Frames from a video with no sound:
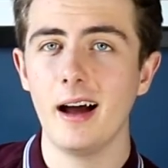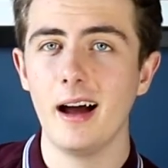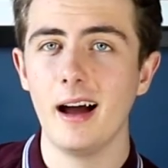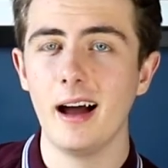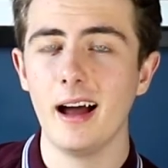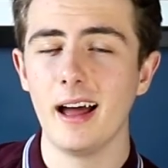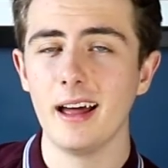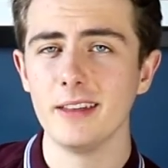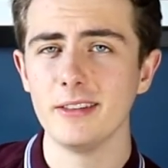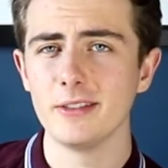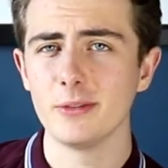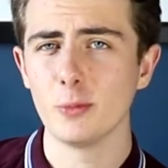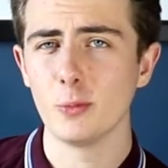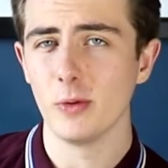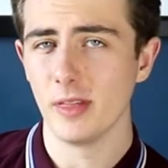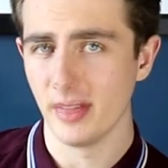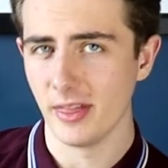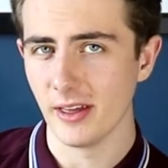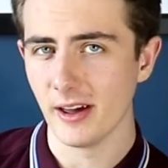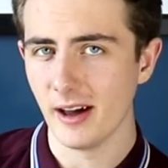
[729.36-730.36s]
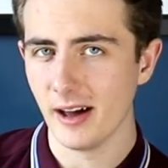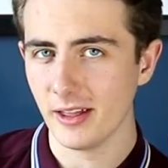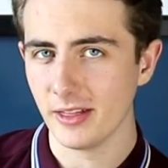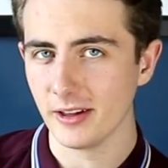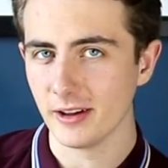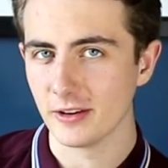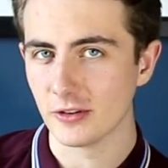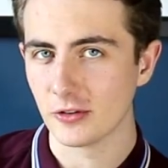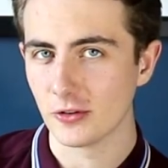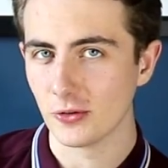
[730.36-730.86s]
And with that, I
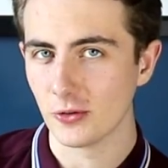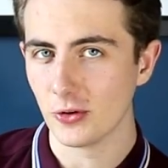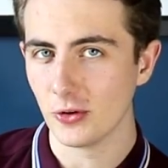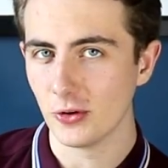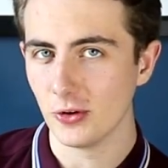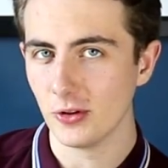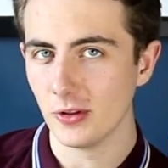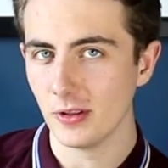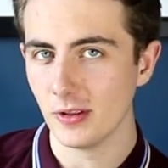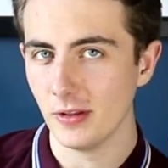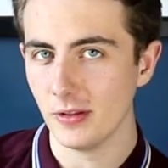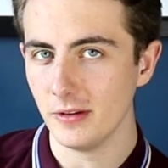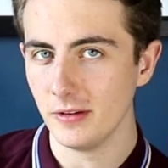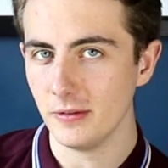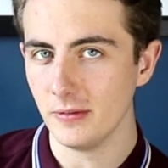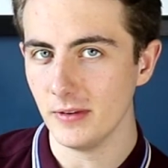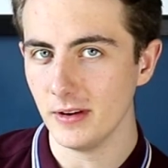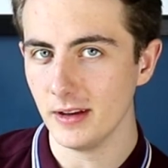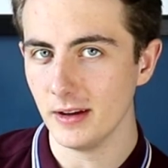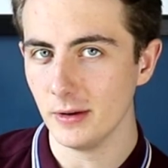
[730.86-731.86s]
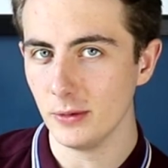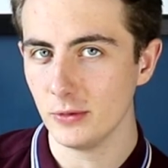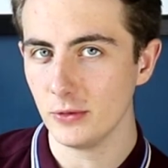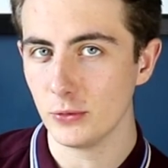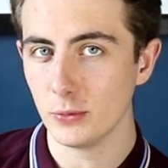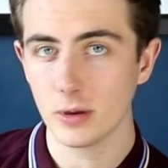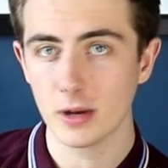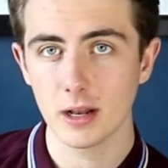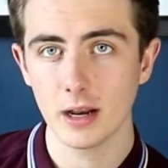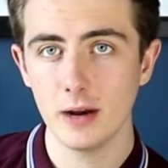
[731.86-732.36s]
think I shall call this video
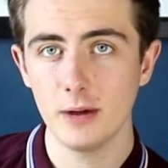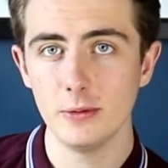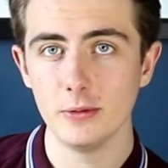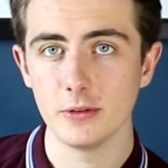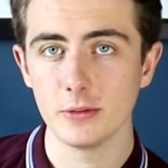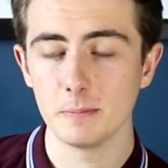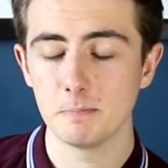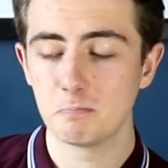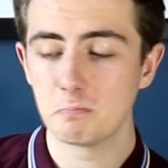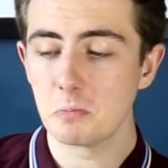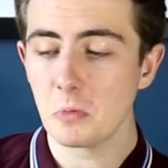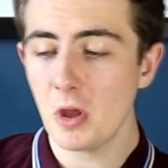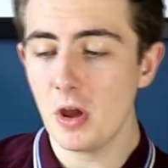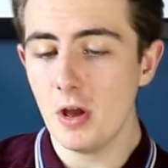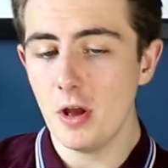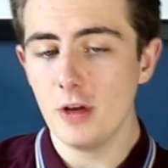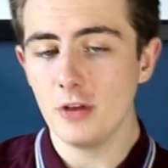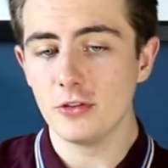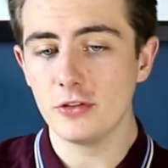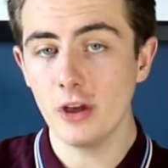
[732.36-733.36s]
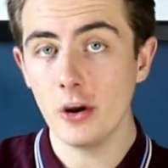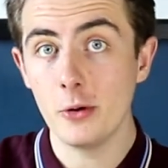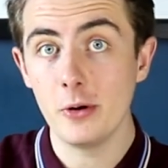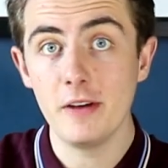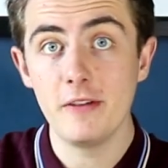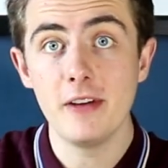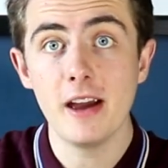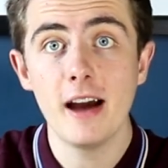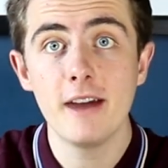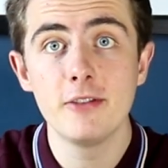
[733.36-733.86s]
to a close. So,
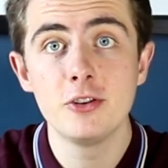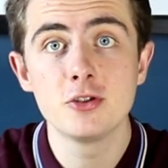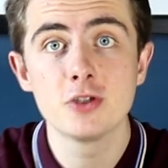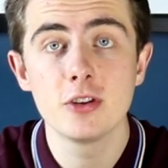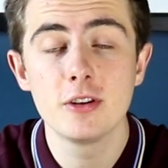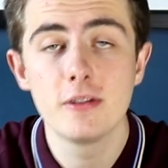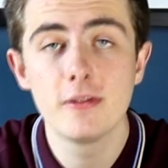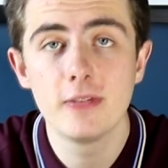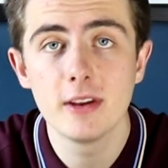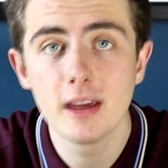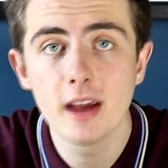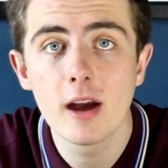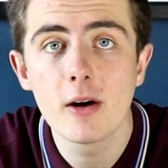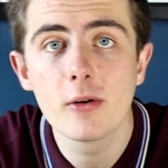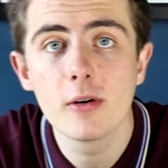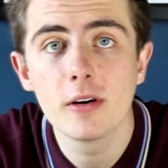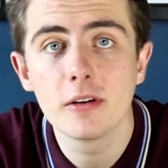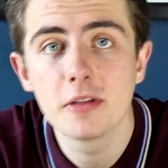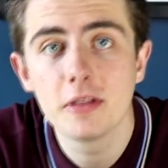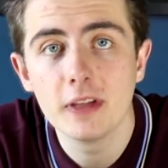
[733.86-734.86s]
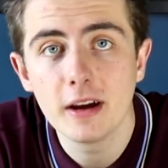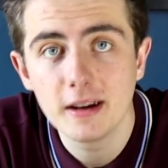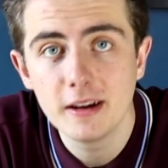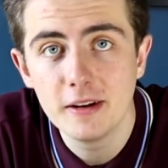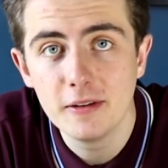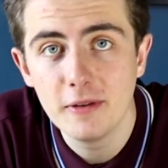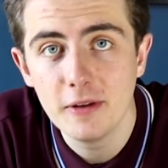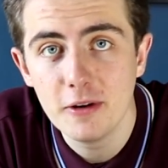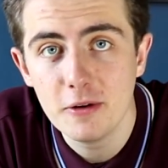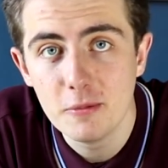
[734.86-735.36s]
if you have enjoyed the video, thank you
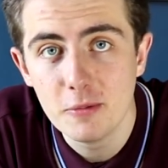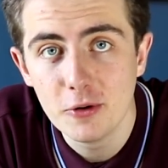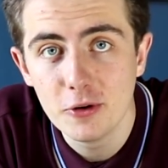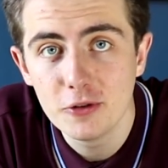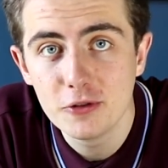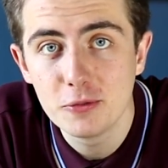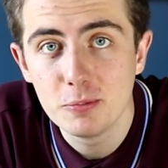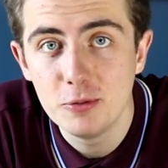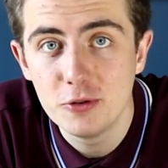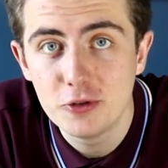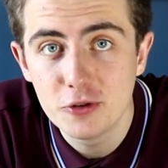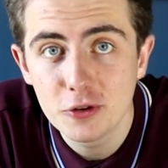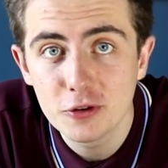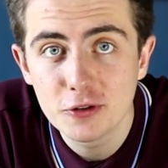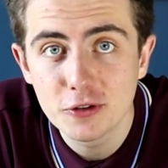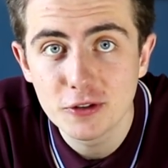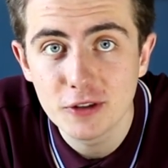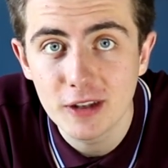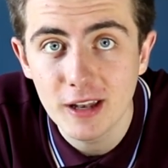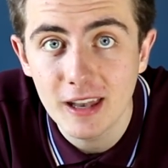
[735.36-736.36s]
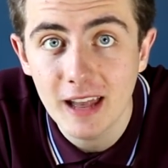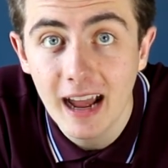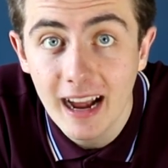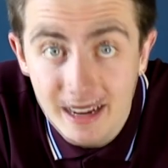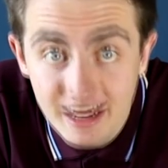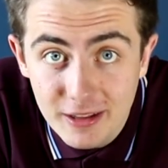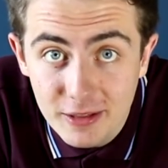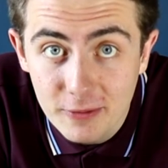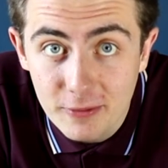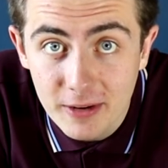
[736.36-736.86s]
very much. Be sure to like
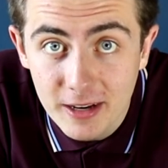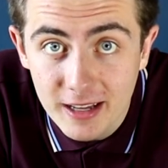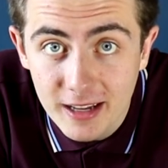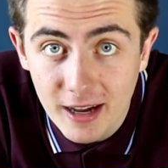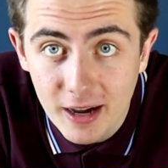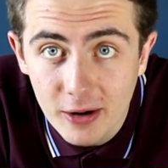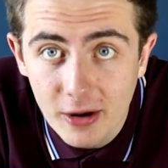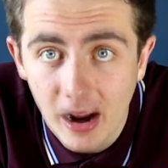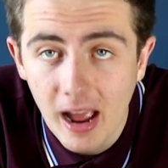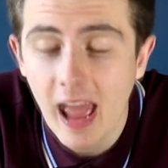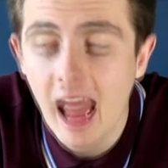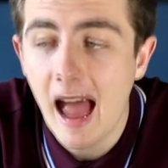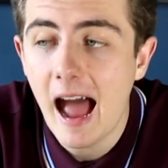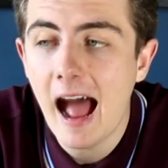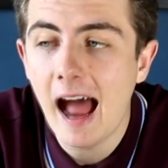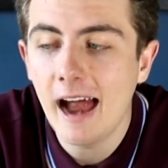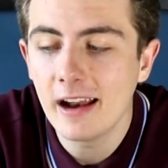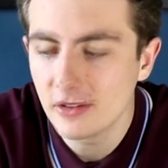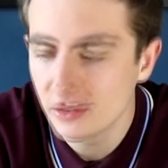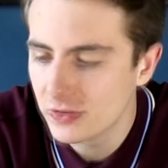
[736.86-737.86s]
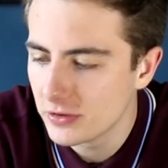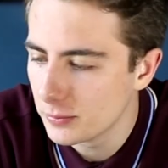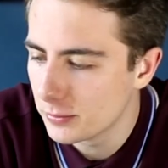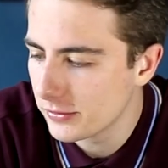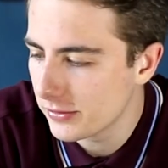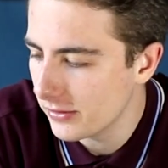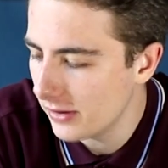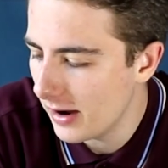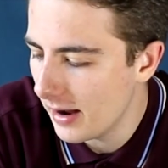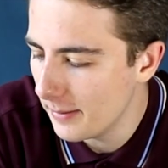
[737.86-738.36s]
the video and
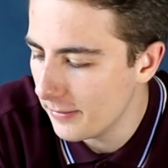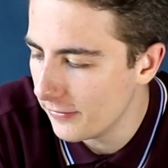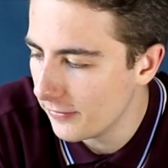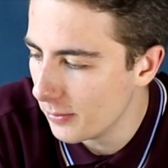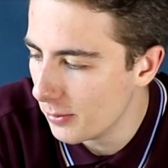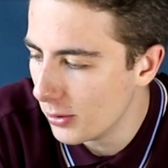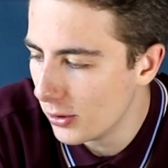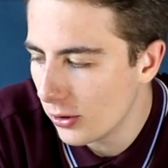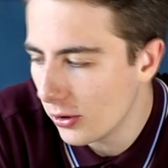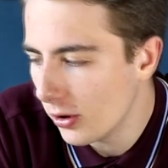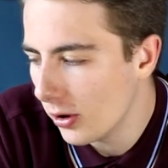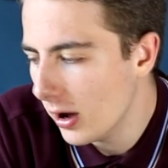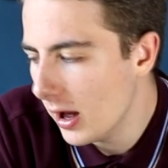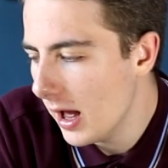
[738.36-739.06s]
subscribe for more.